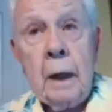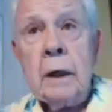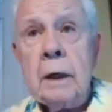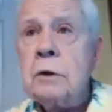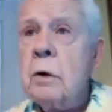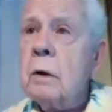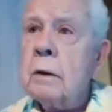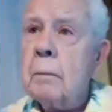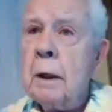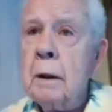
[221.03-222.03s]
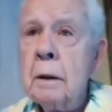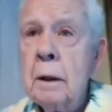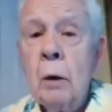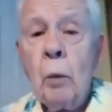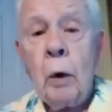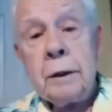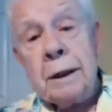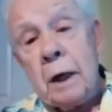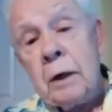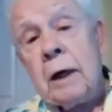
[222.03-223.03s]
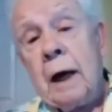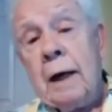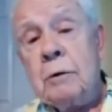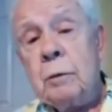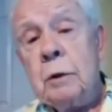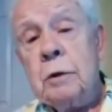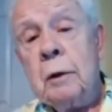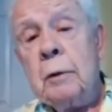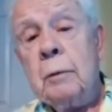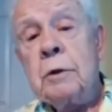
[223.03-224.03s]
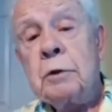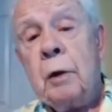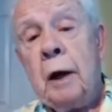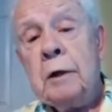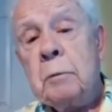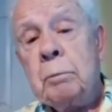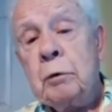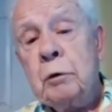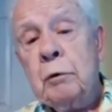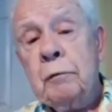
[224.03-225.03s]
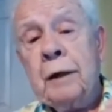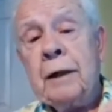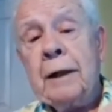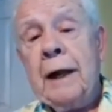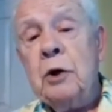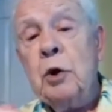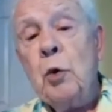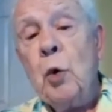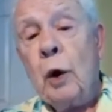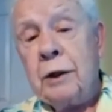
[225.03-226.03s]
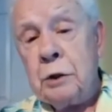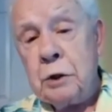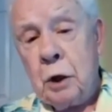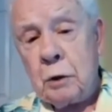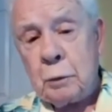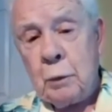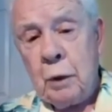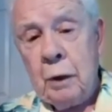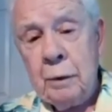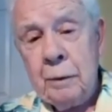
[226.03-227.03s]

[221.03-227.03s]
And it dawned on me. What the other guys were doing was try to prove that they knew what the jokes were.